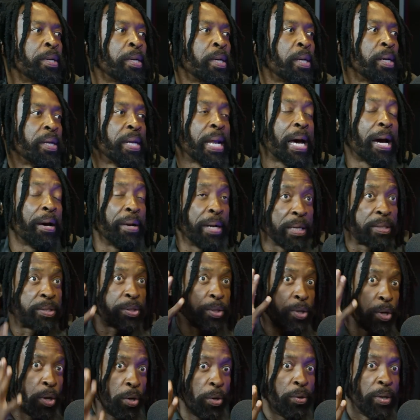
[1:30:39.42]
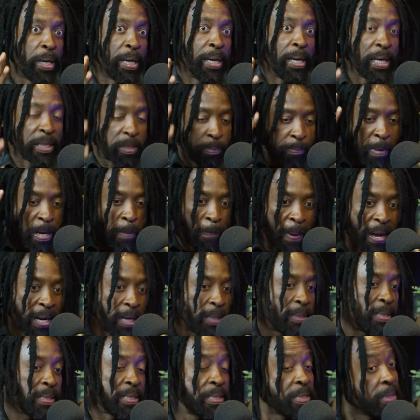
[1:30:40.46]
Now let's know and let's make better
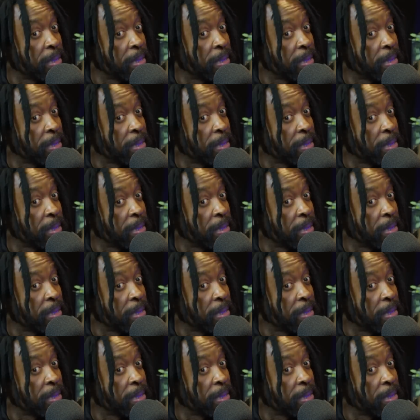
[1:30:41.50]
decisions.